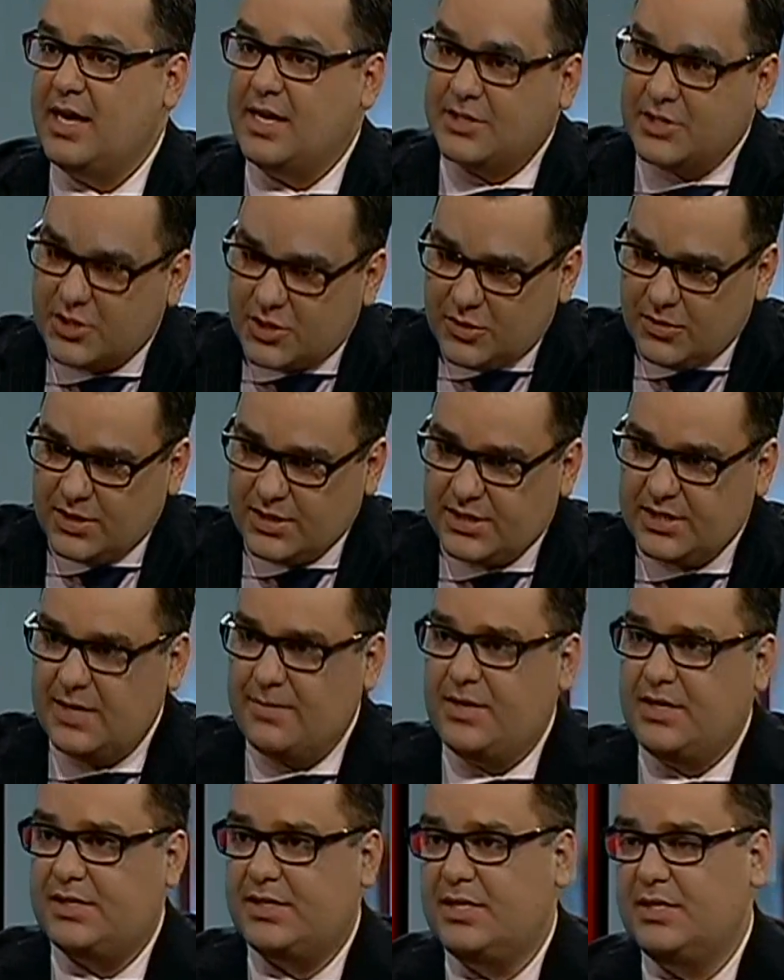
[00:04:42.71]
It's to the
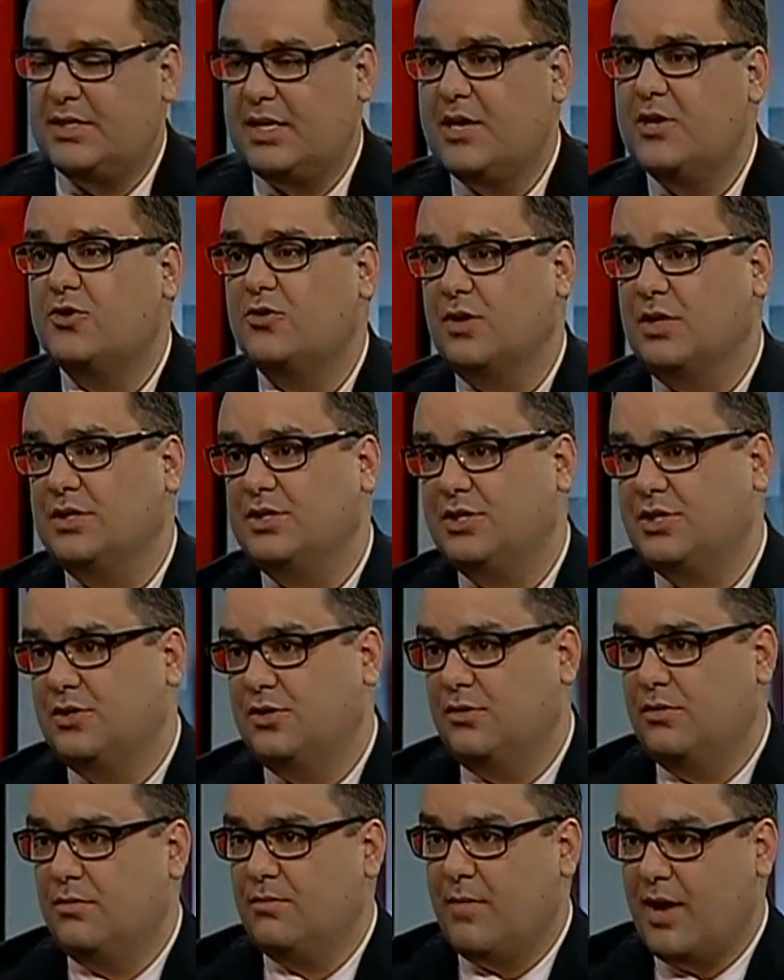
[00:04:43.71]
CBC's interest
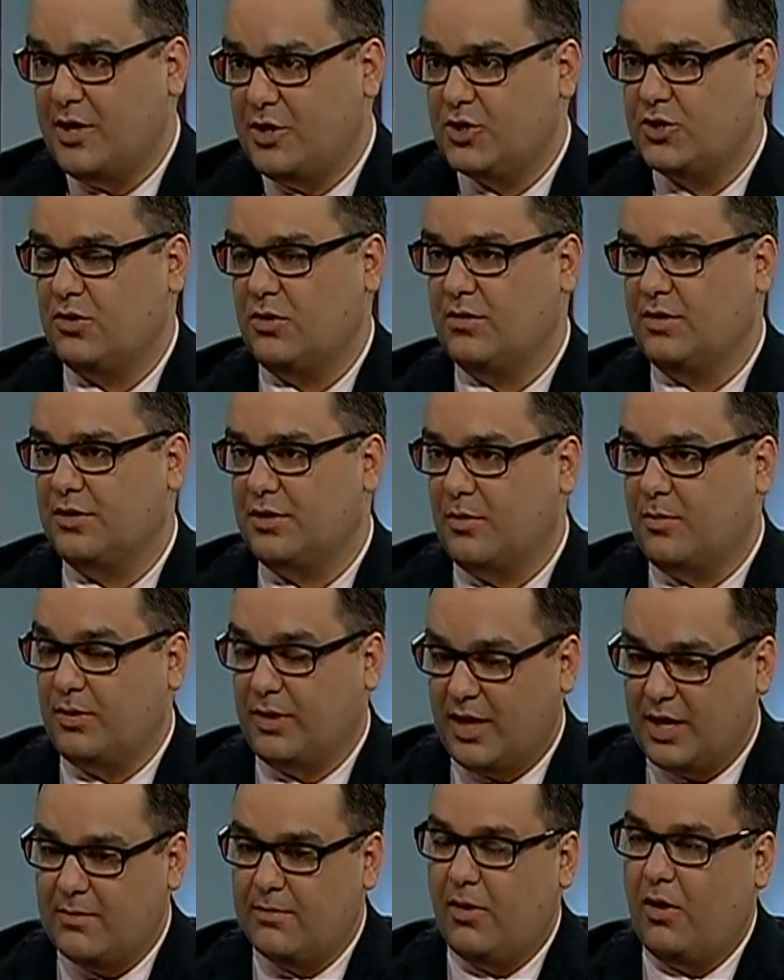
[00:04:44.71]
to make sure that they're
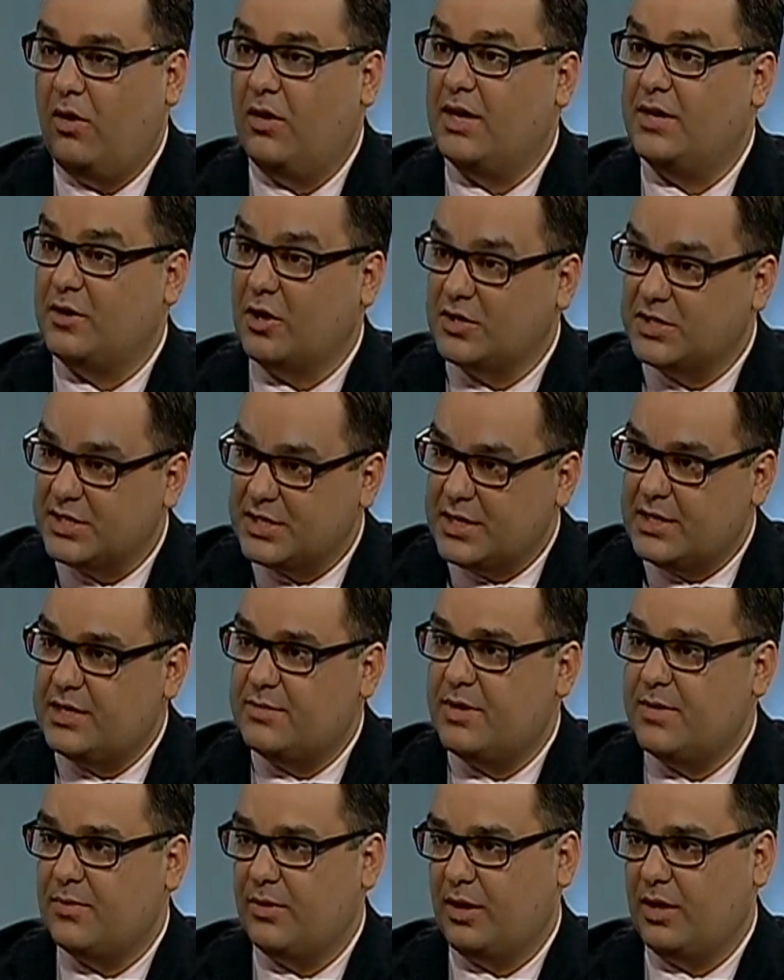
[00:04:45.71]
playing ball and are
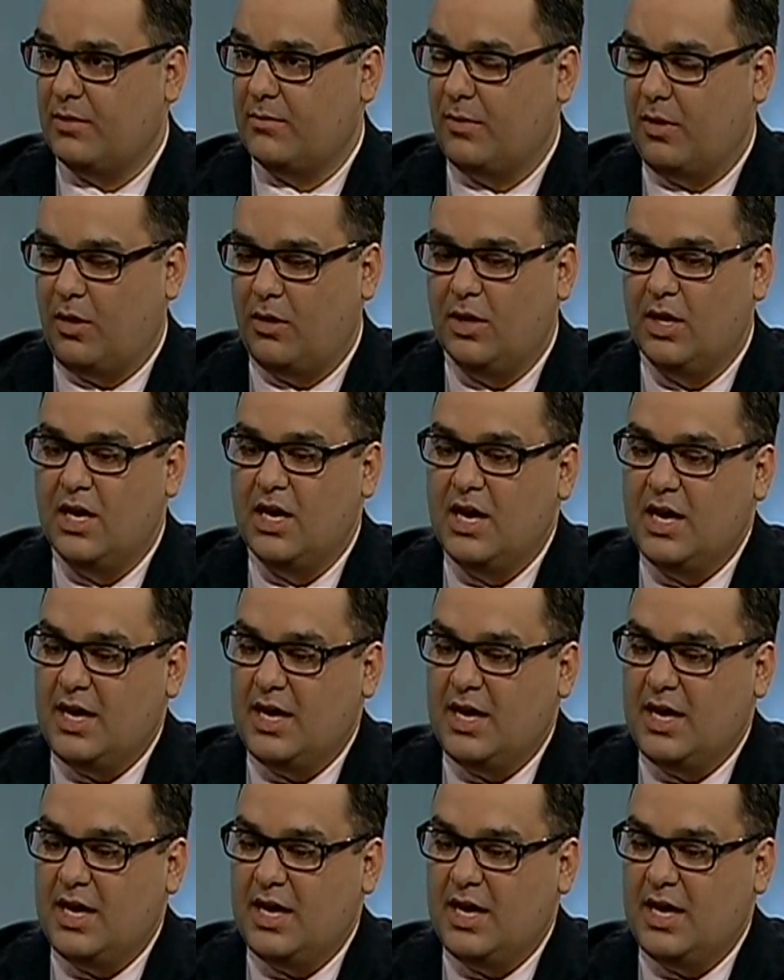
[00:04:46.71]
seen to be playing ball